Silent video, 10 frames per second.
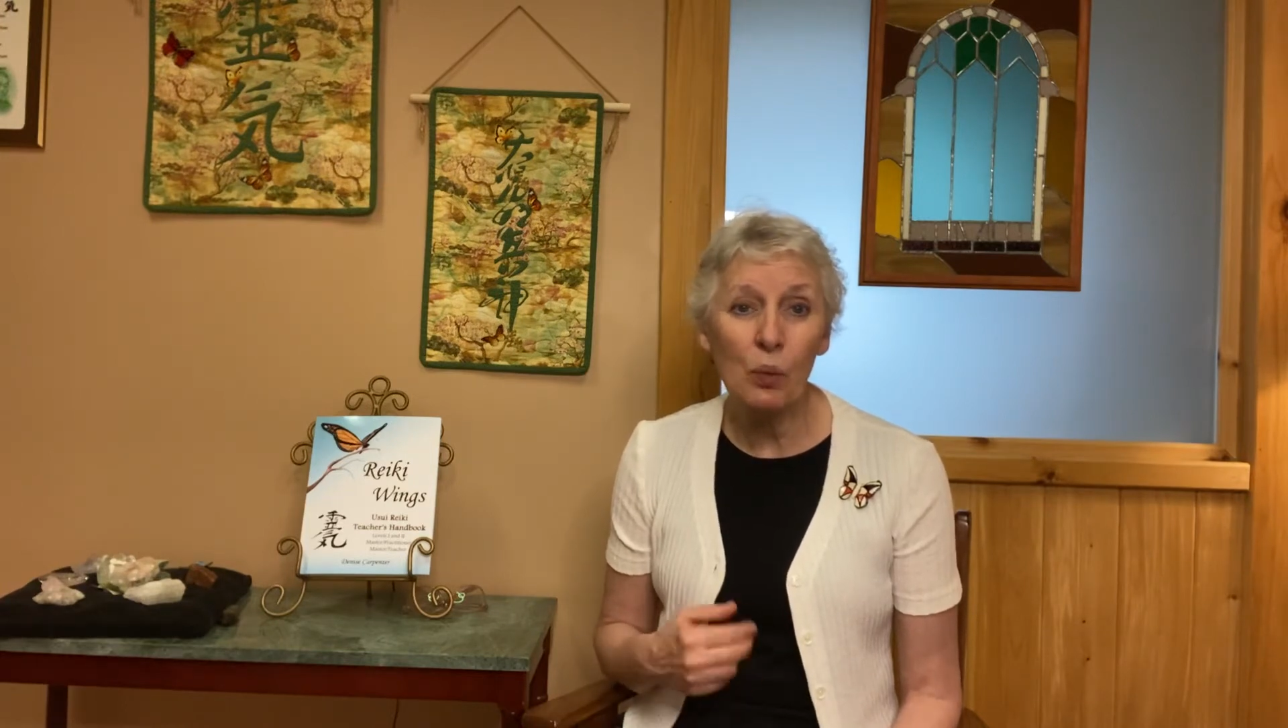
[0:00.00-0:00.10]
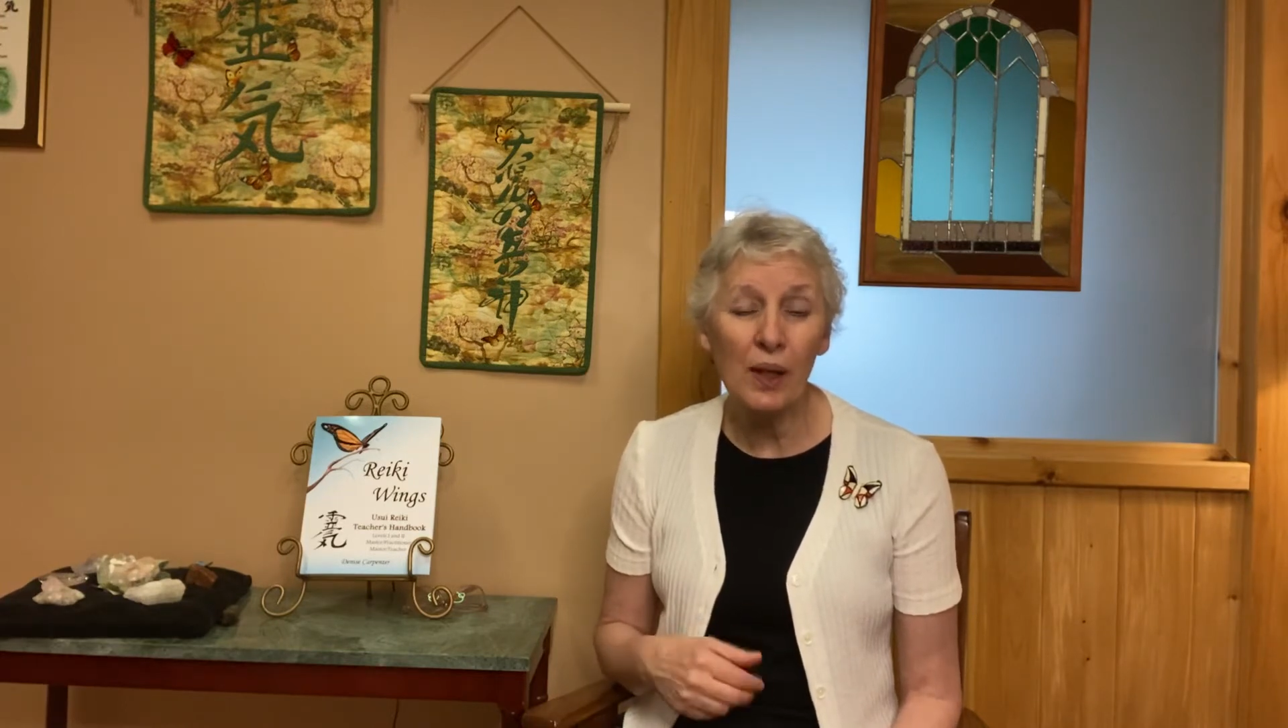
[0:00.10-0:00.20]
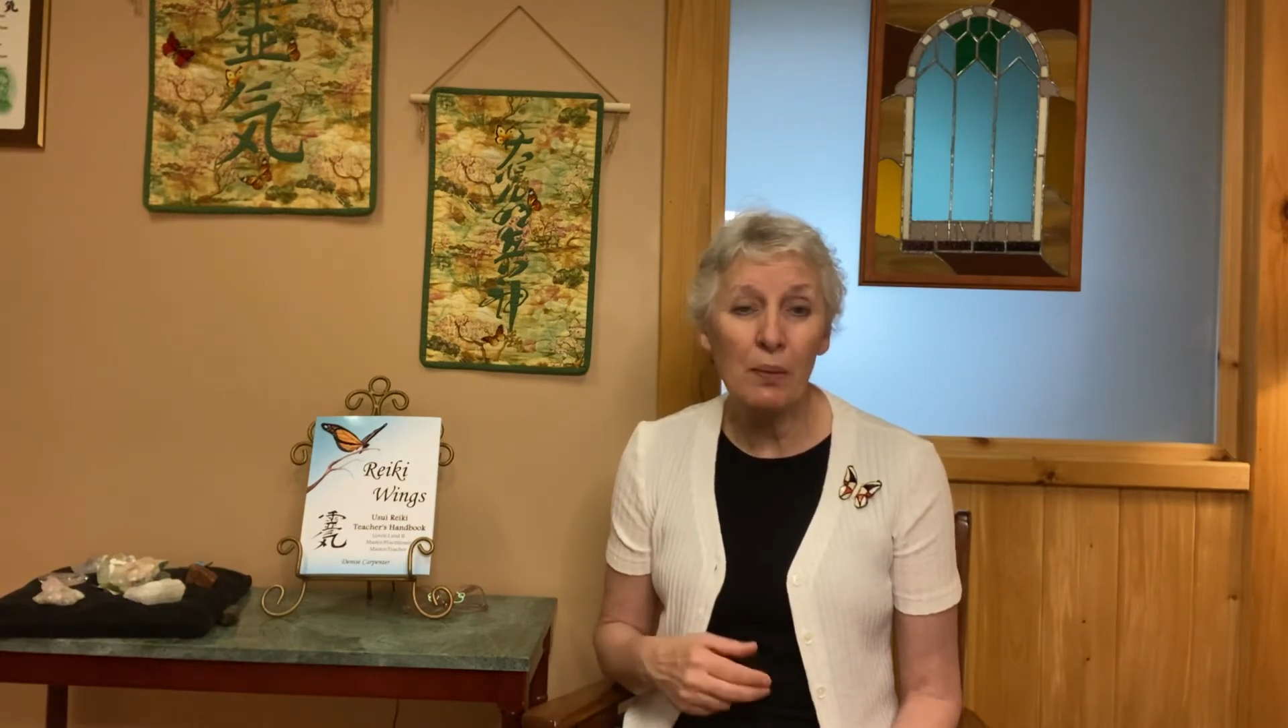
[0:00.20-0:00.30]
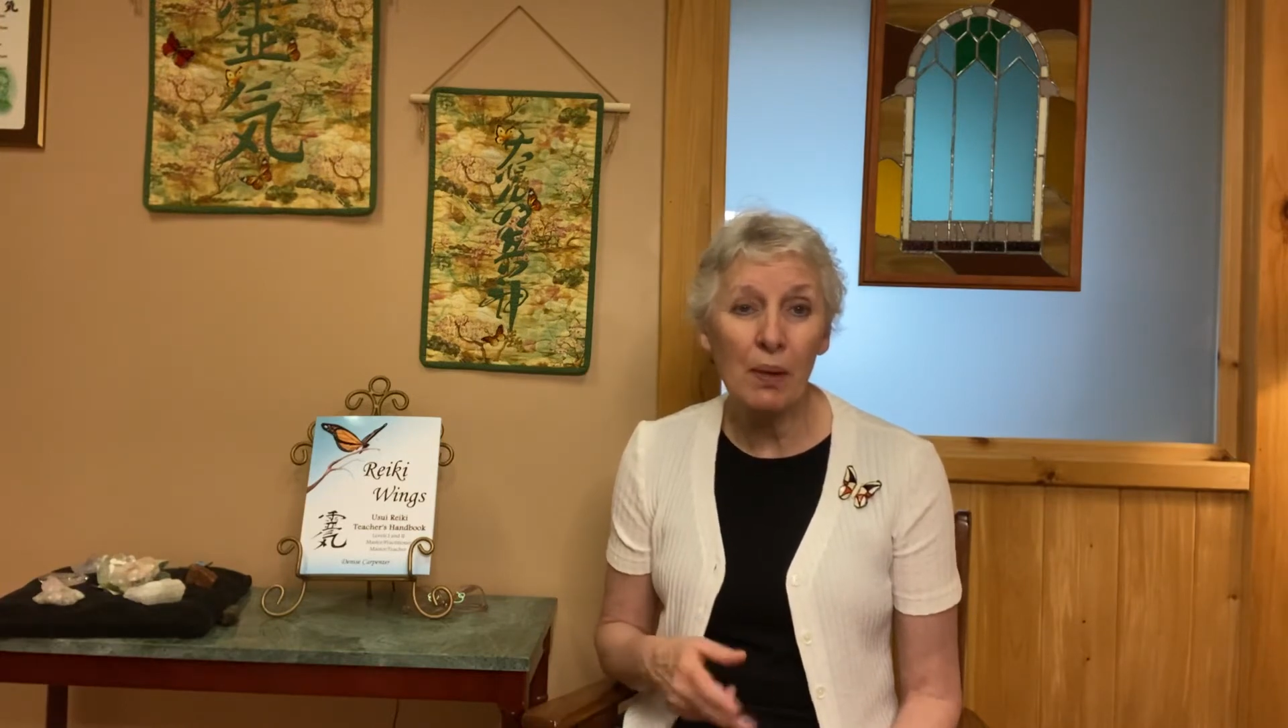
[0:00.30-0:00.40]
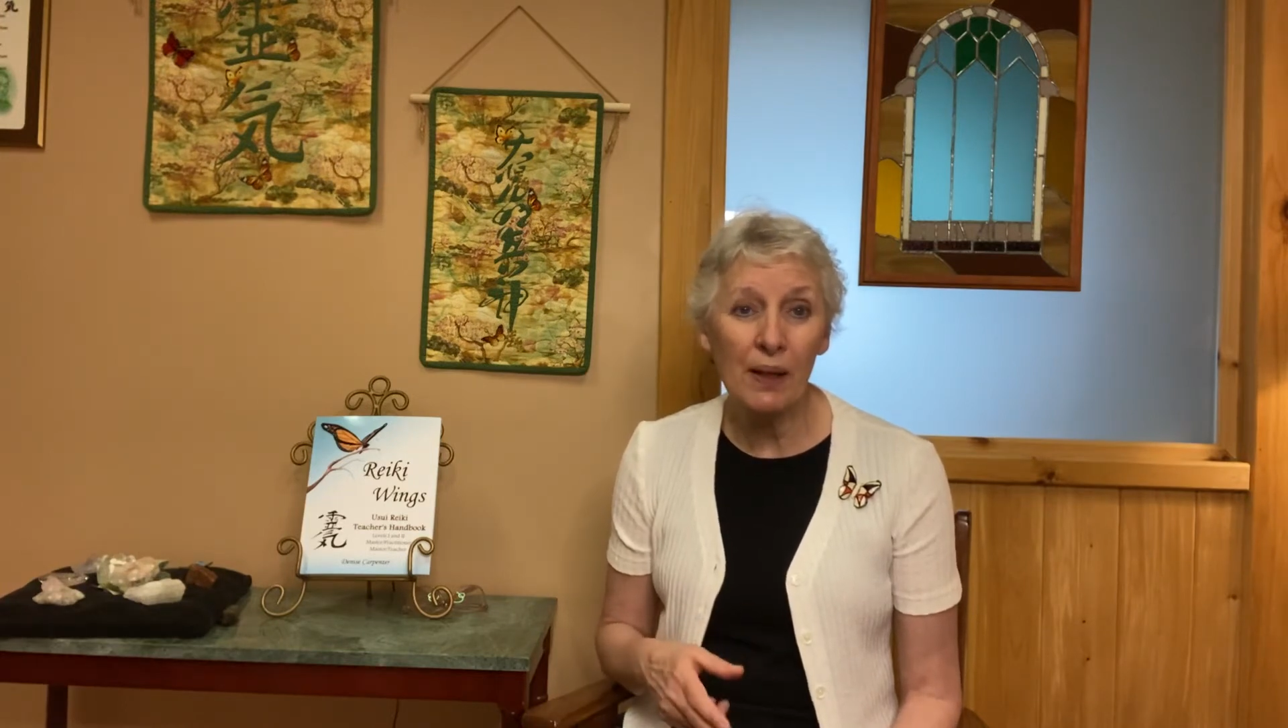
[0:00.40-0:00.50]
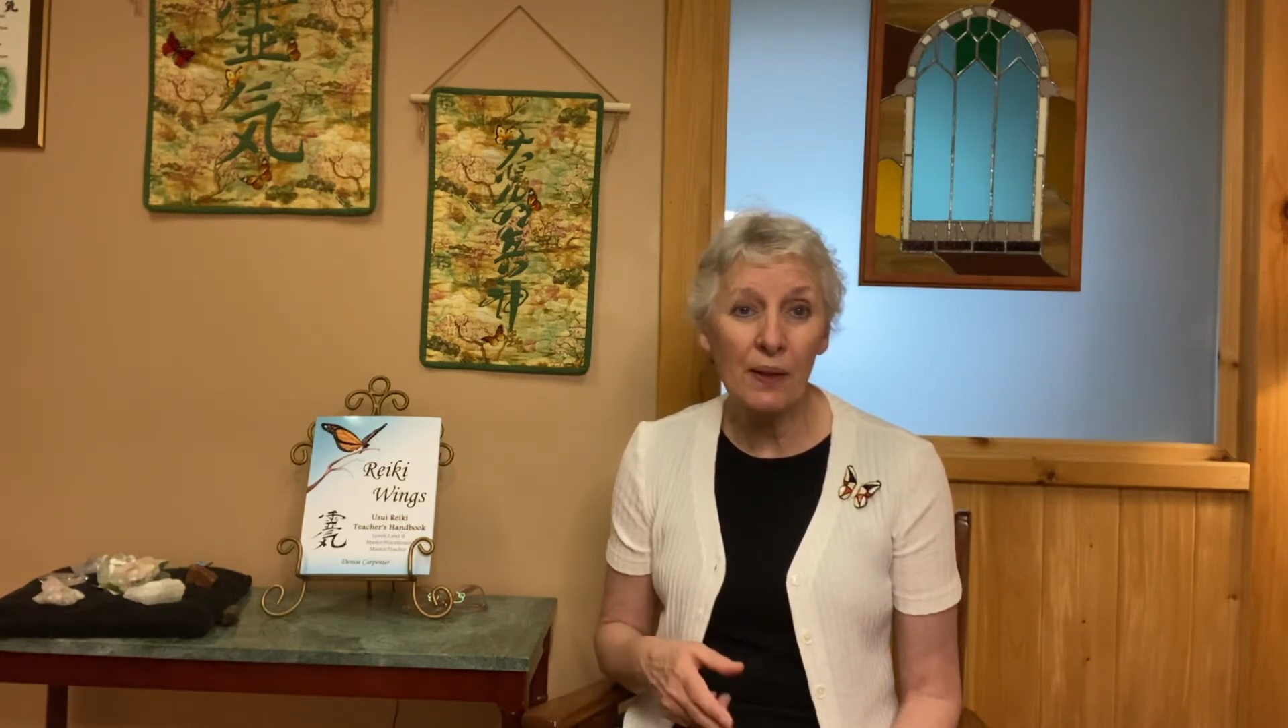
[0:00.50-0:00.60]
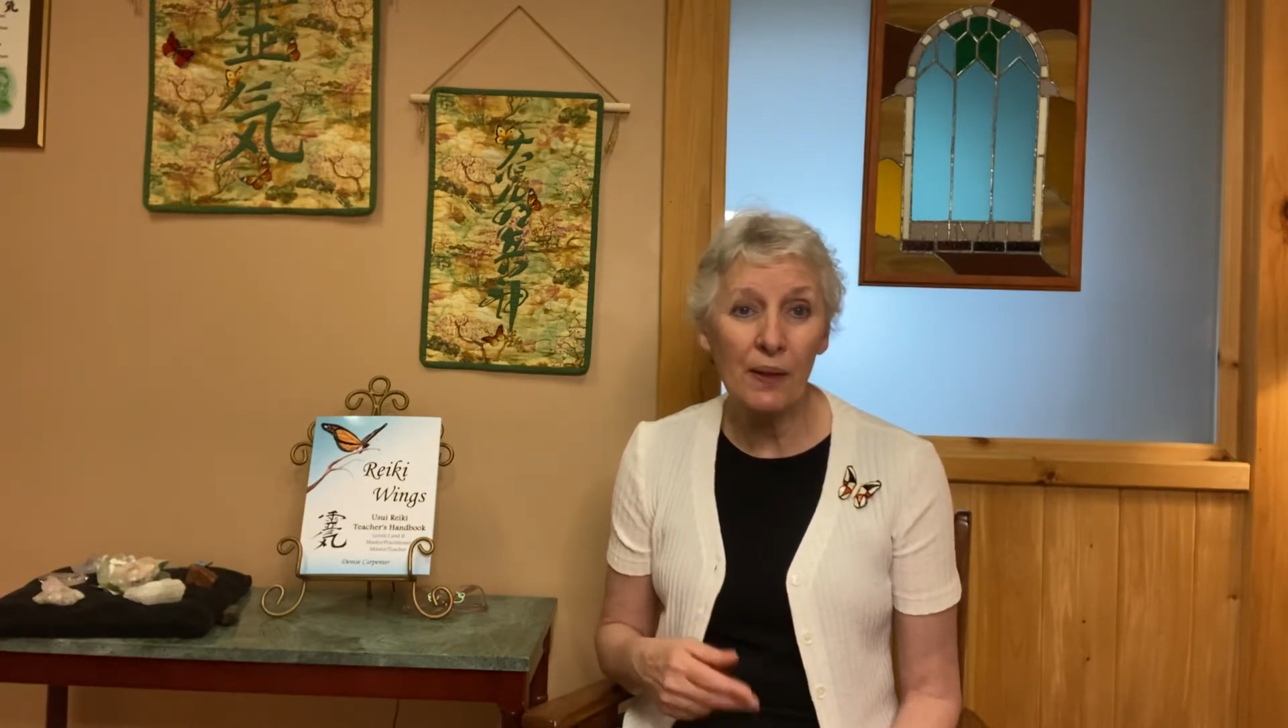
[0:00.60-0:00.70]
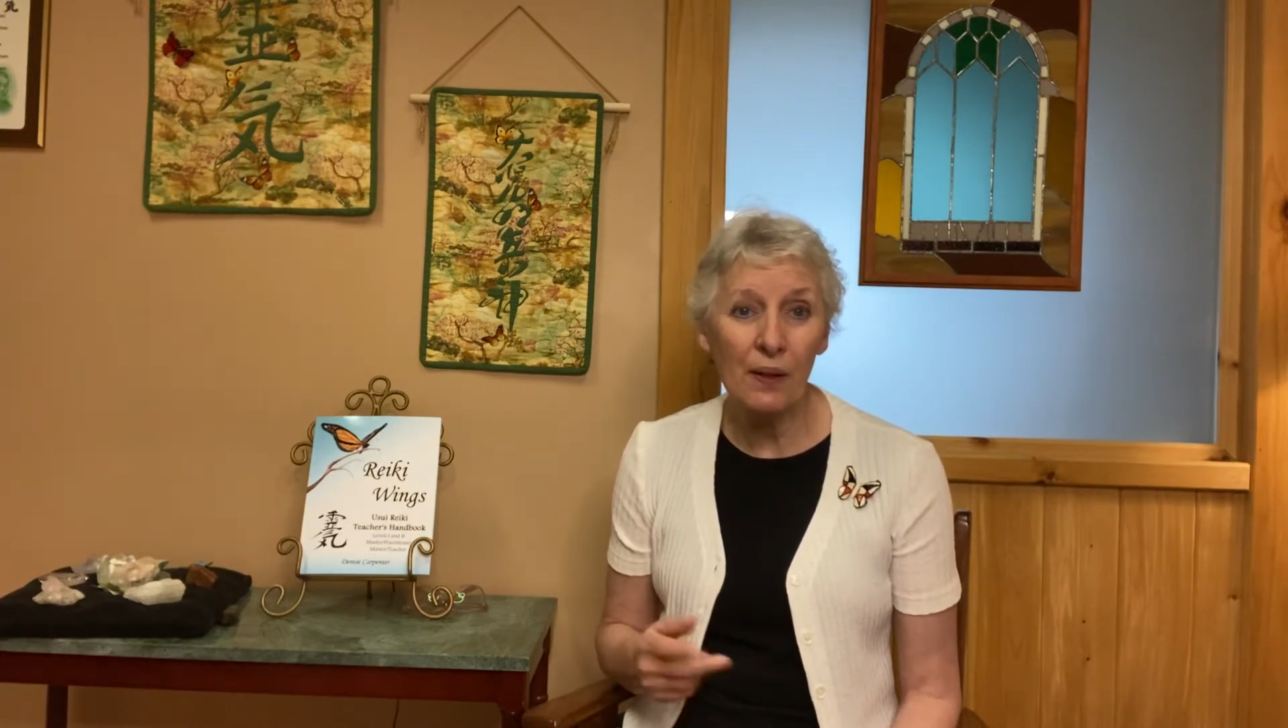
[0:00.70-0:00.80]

one a month